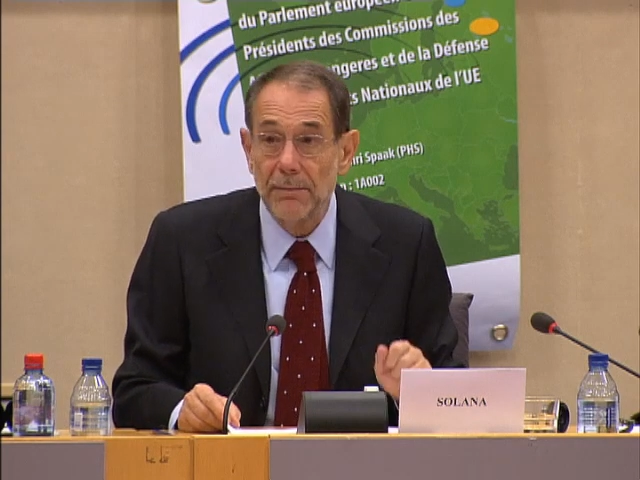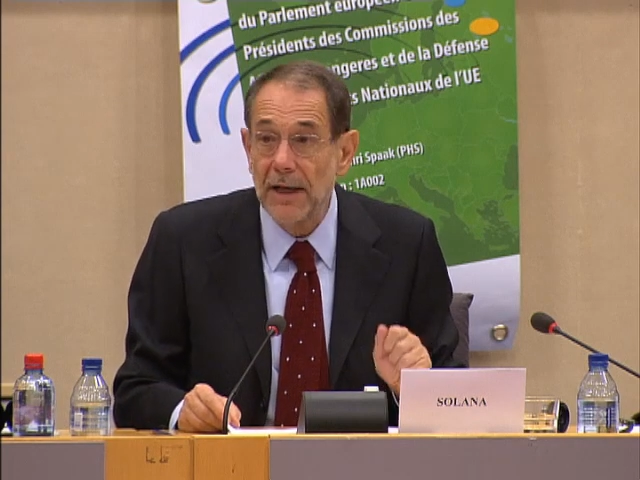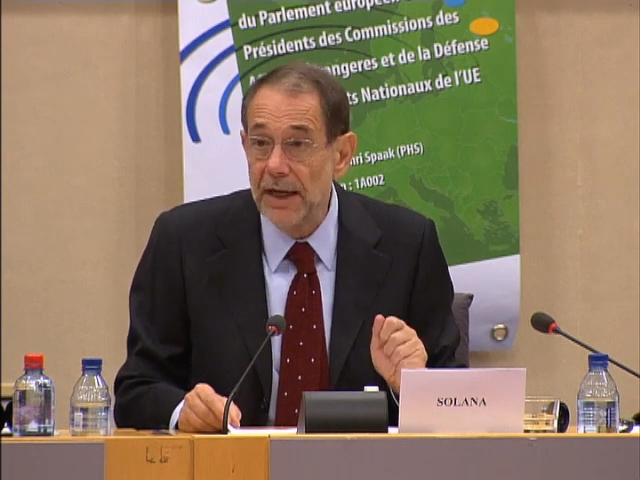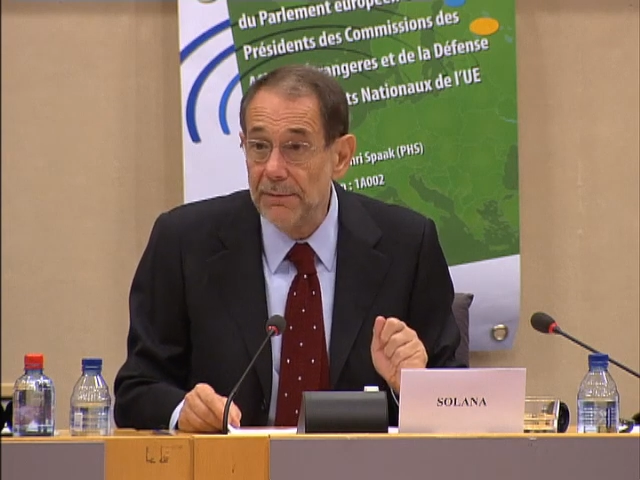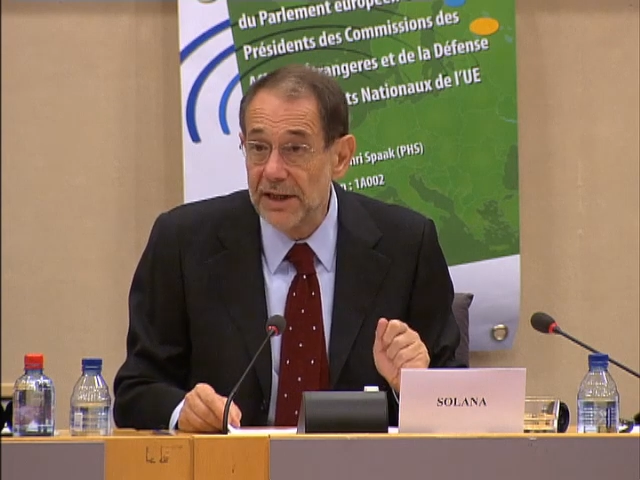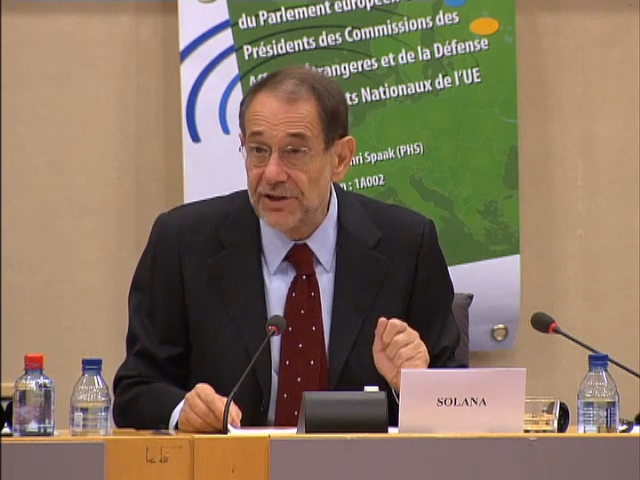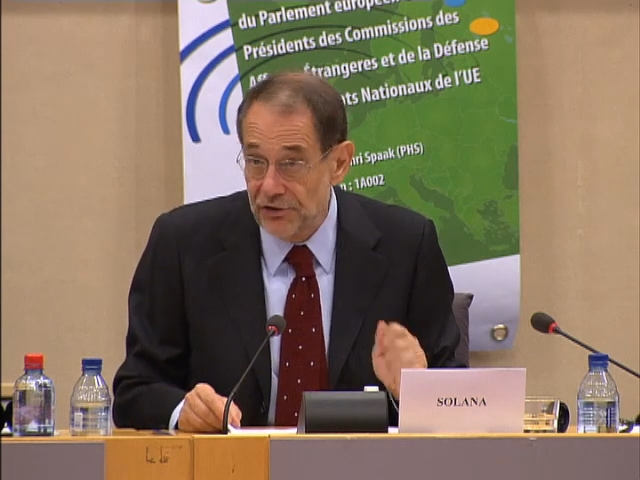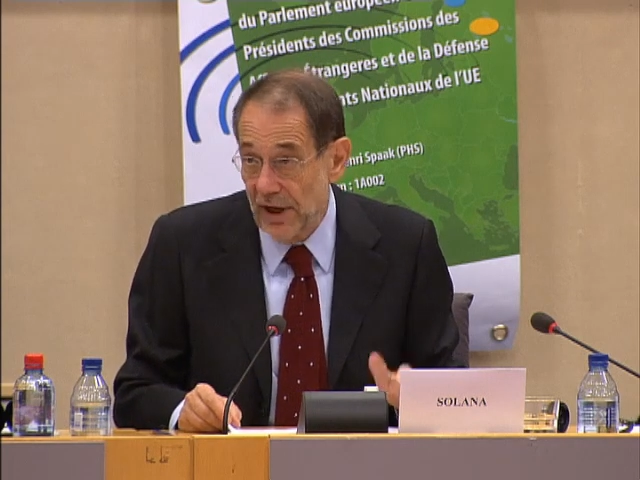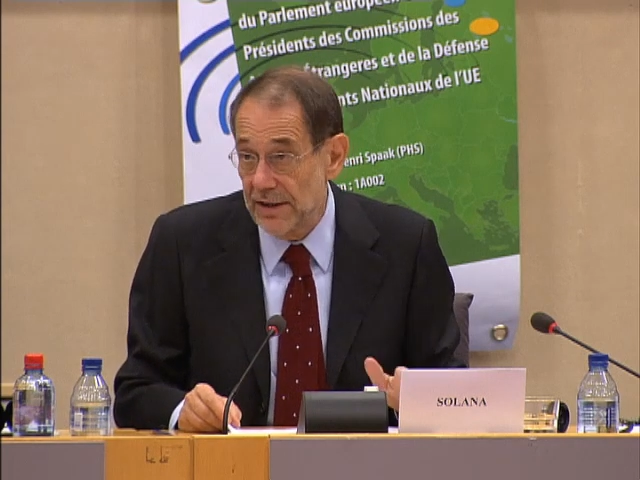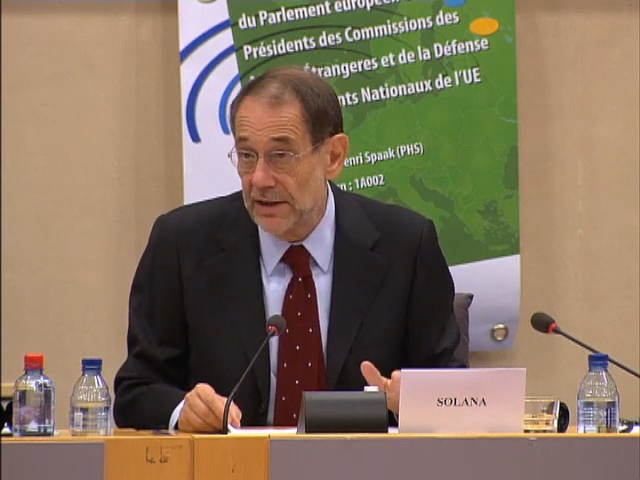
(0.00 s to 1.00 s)
But let me
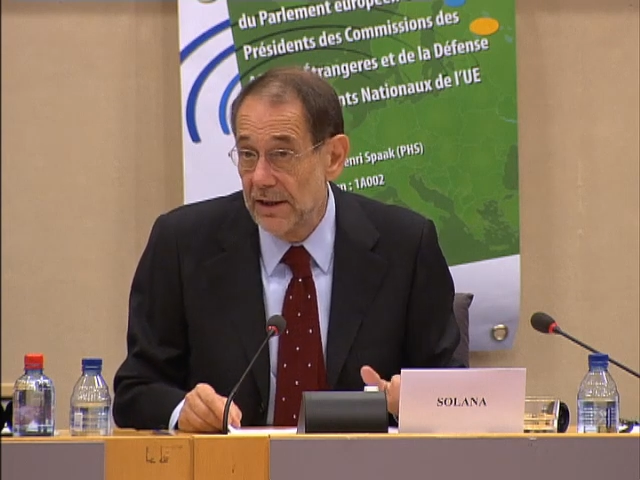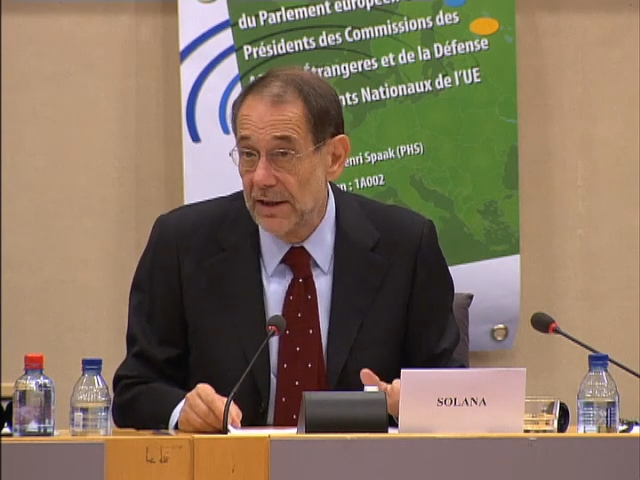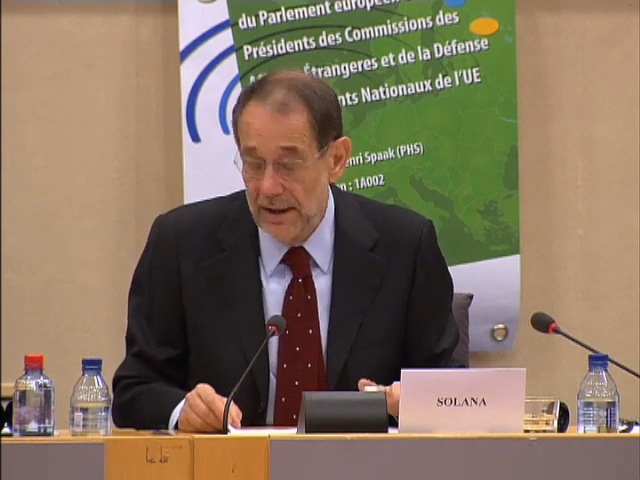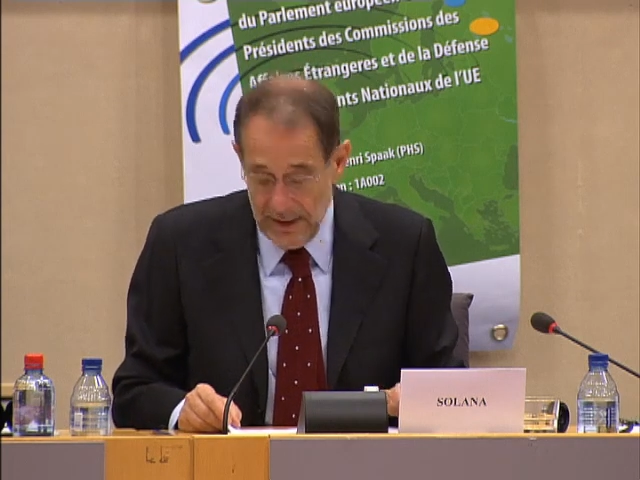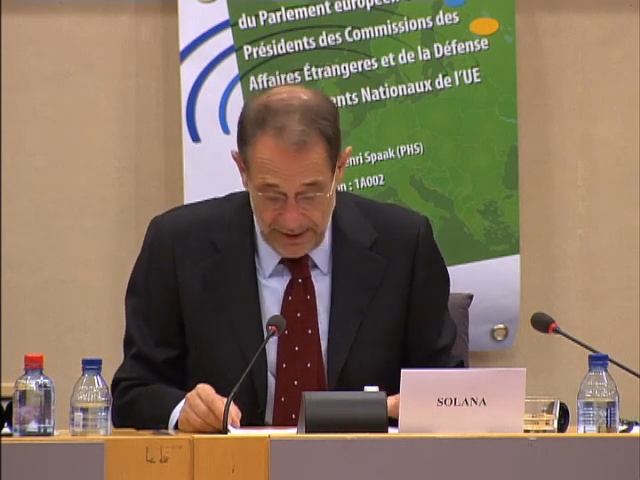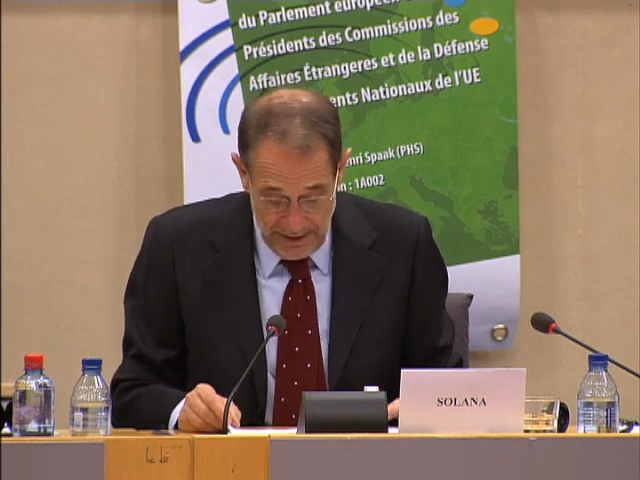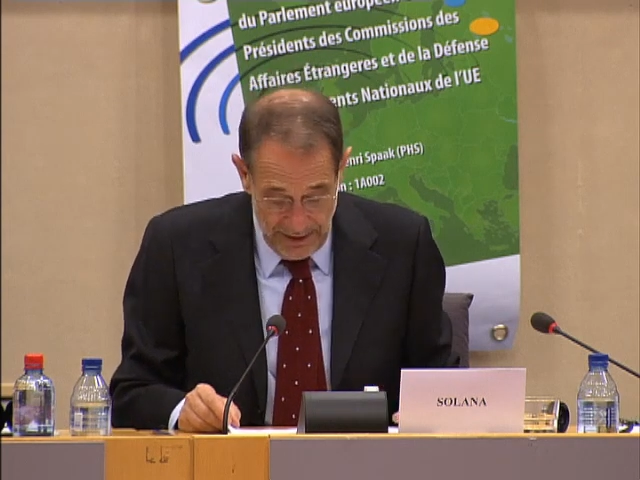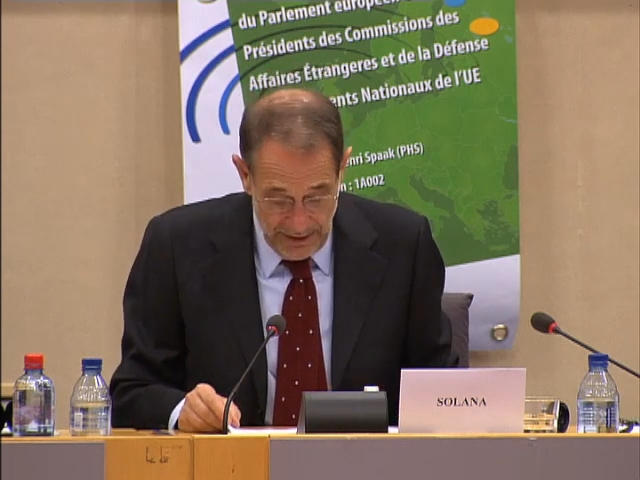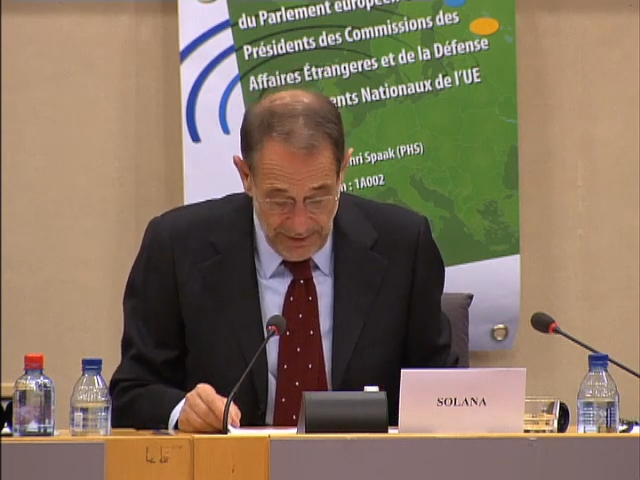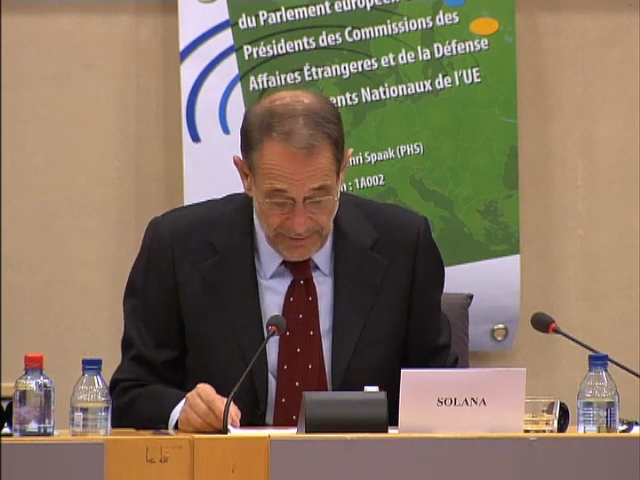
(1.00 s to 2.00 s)
stress
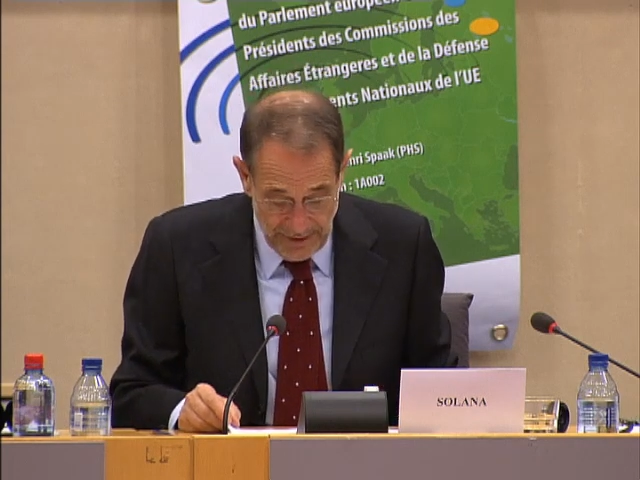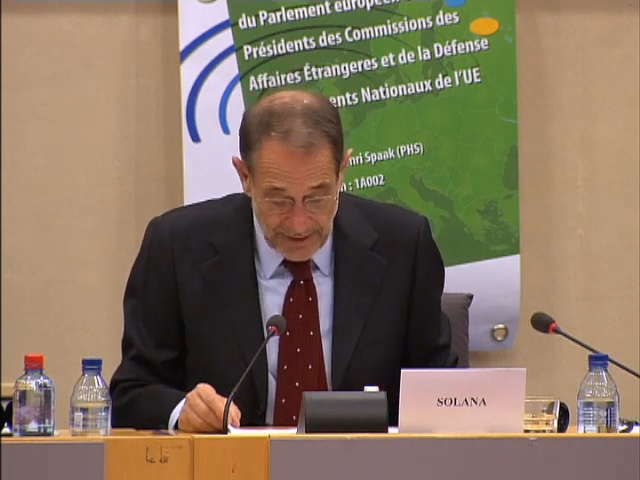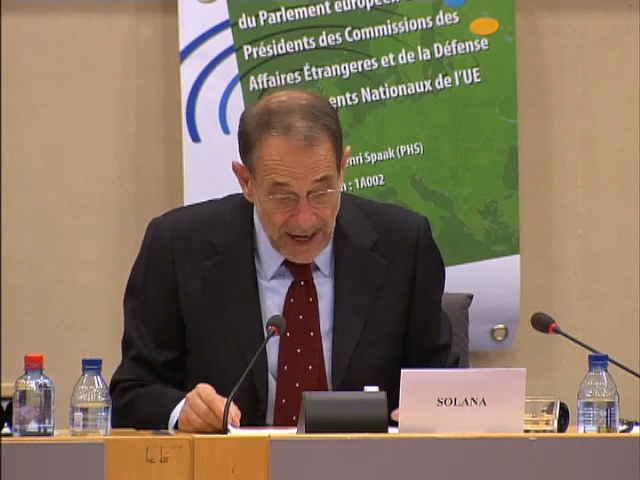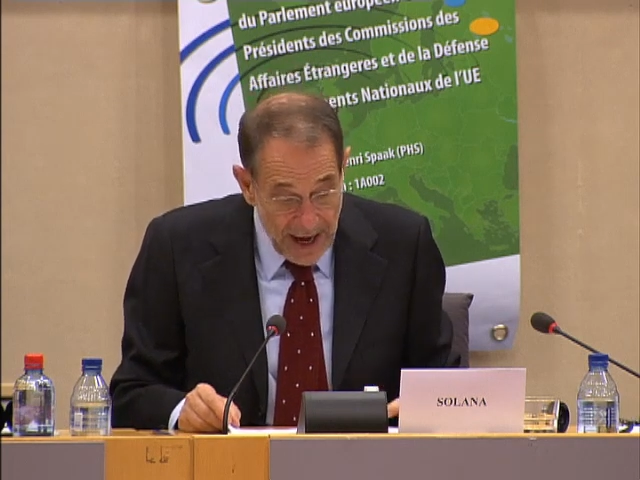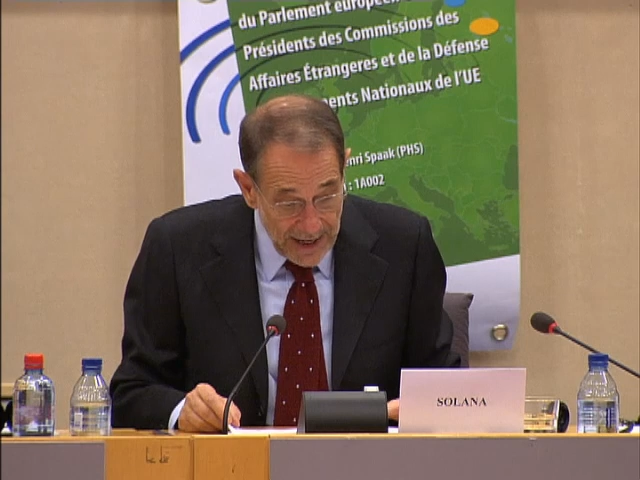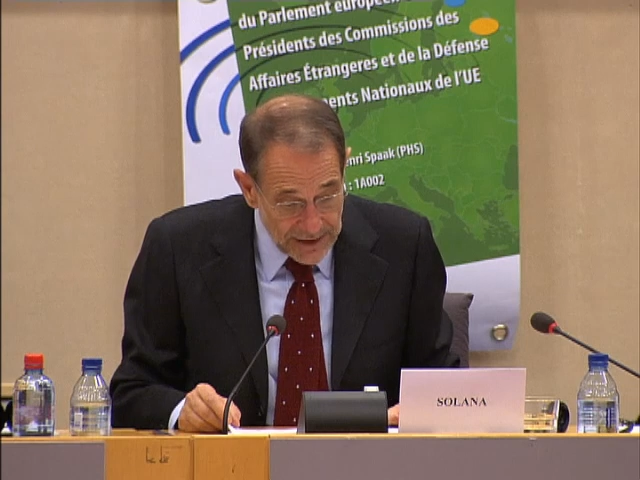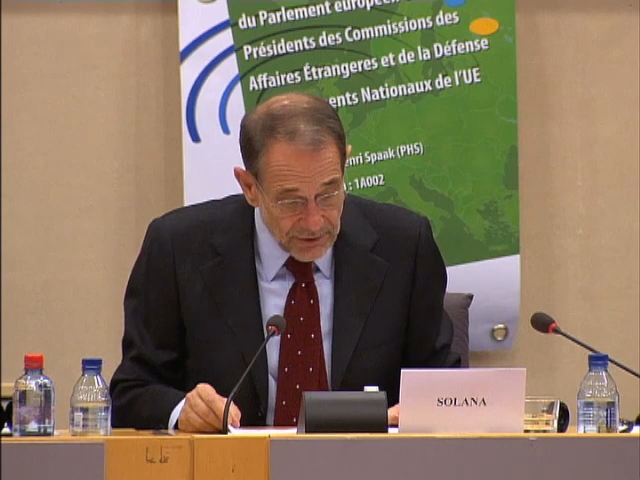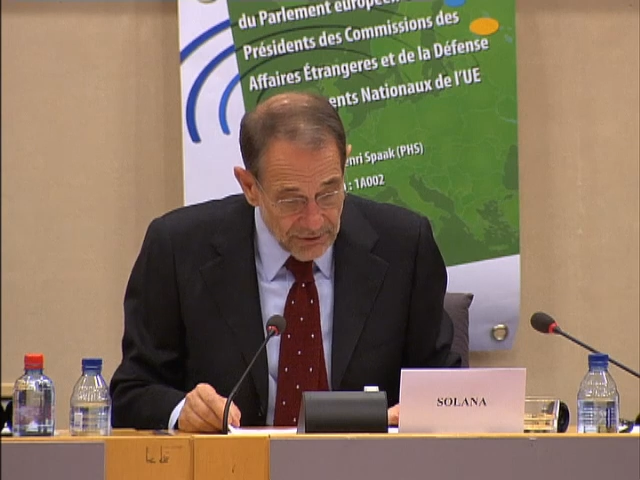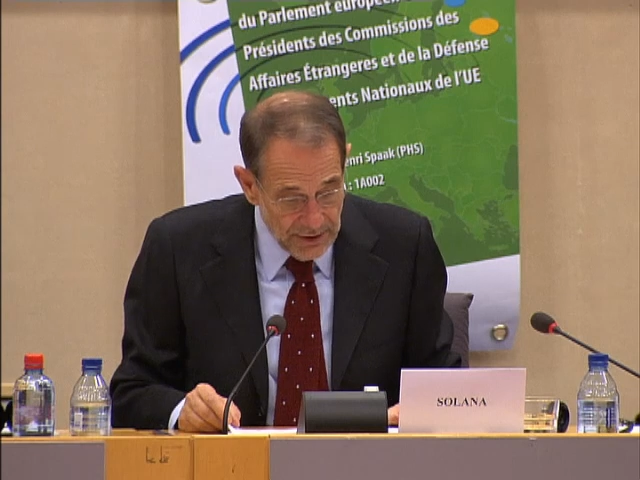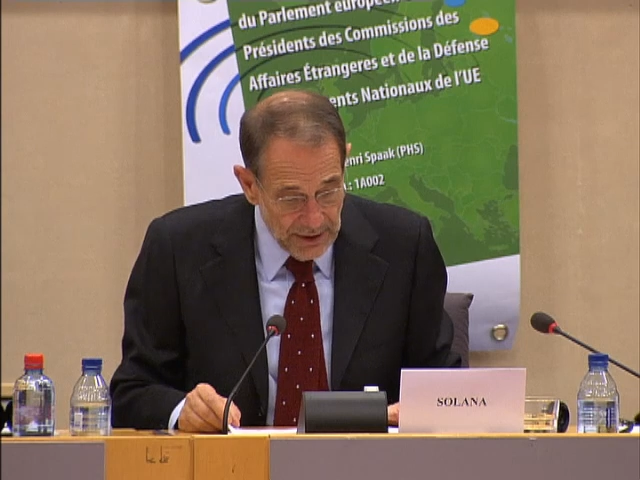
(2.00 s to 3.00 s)
that
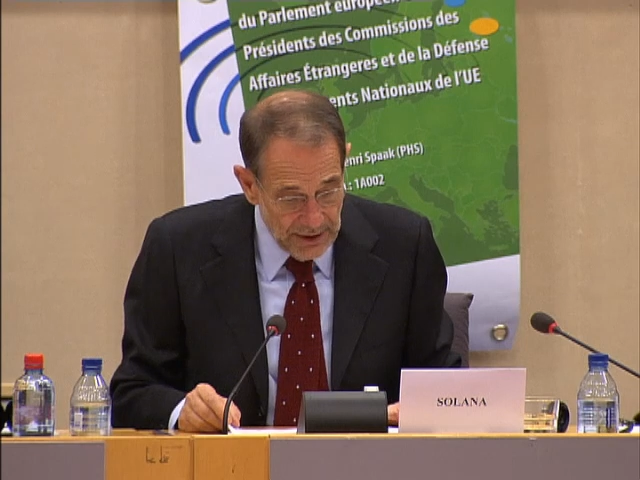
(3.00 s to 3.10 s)
action